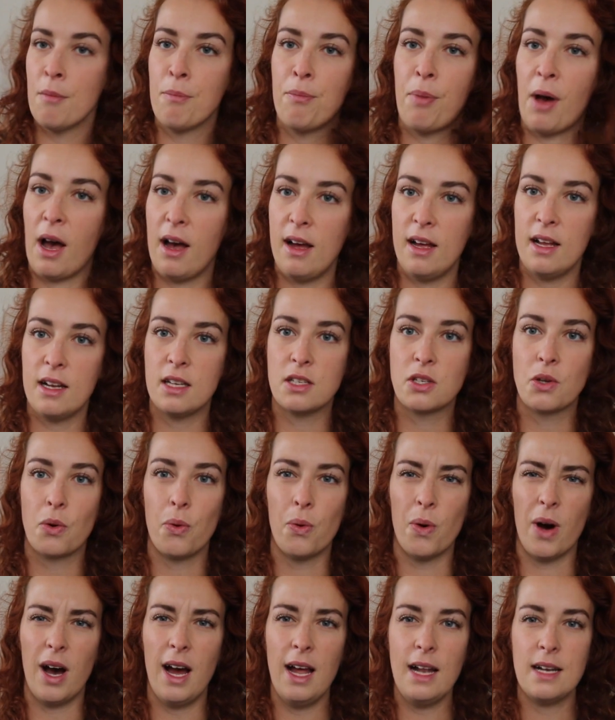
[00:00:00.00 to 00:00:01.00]
But it's
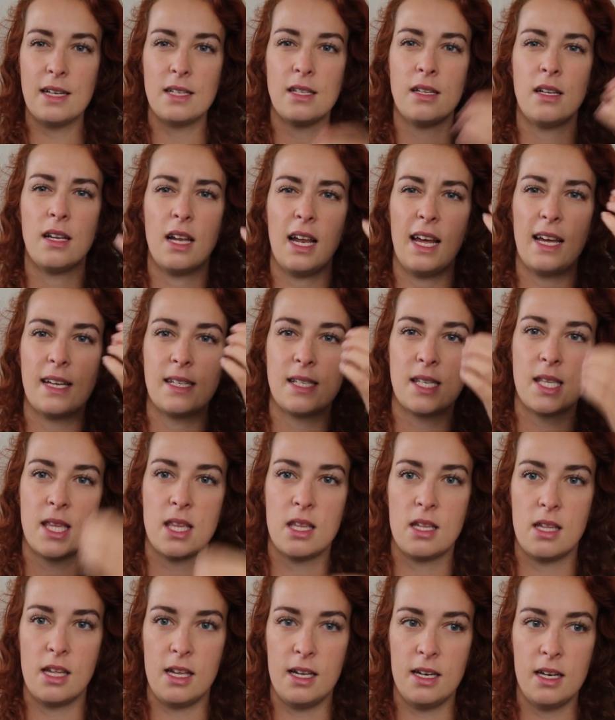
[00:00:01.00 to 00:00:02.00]
quite like
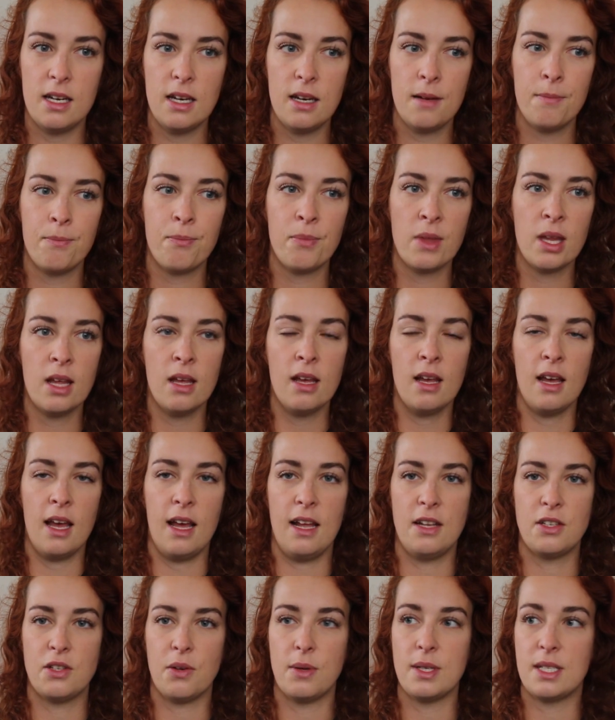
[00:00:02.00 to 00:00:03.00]
thin,
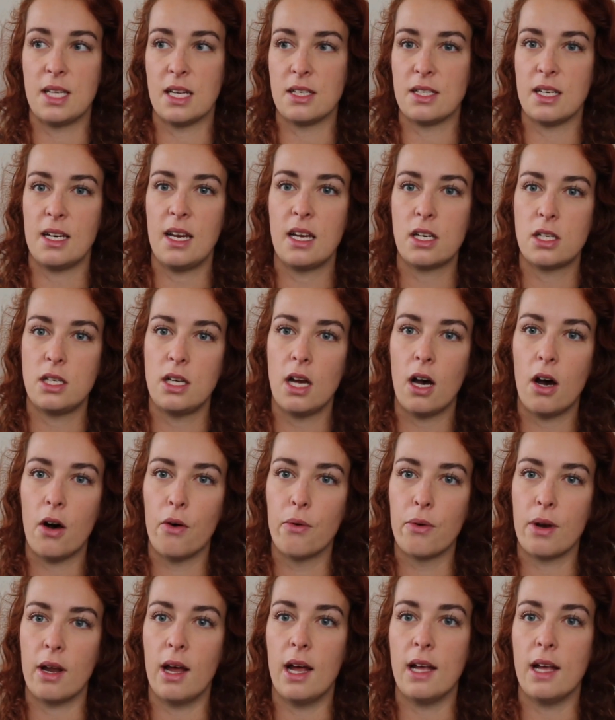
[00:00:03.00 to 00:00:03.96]
and so it doesn't actually hold